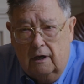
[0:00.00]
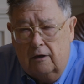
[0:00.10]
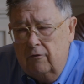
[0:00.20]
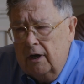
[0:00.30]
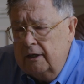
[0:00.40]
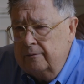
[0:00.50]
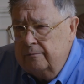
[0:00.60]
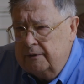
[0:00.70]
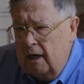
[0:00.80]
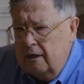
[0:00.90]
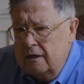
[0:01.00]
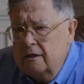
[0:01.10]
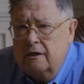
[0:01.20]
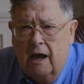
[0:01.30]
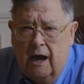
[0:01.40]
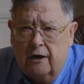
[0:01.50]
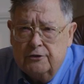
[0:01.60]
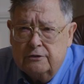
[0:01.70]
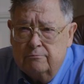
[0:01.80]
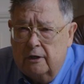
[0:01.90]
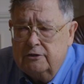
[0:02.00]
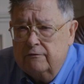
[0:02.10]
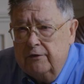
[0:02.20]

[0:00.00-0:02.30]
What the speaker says: and really take in-house much